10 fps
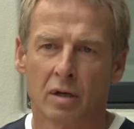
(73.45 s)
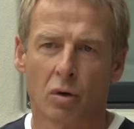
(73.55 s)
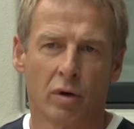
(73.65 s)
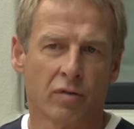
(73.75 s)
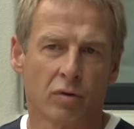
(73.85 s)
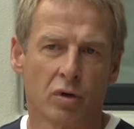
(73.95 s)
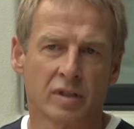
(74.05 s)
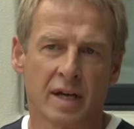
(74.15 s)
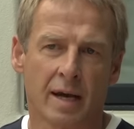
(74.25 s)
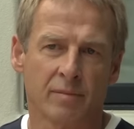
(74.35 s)
going through
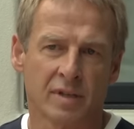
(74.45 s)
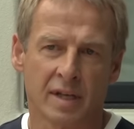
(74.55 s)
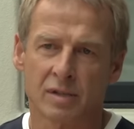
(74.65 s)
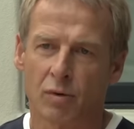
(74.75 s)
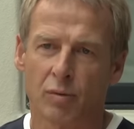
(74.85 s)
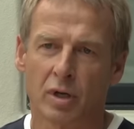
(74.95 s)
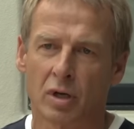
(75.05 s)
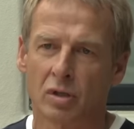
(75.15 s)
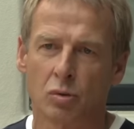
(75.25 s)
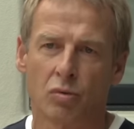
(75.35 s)
good times, and that's what we're
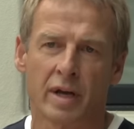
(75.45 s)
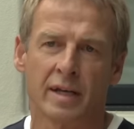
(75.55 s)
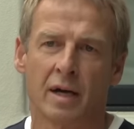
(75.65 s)
gonna do right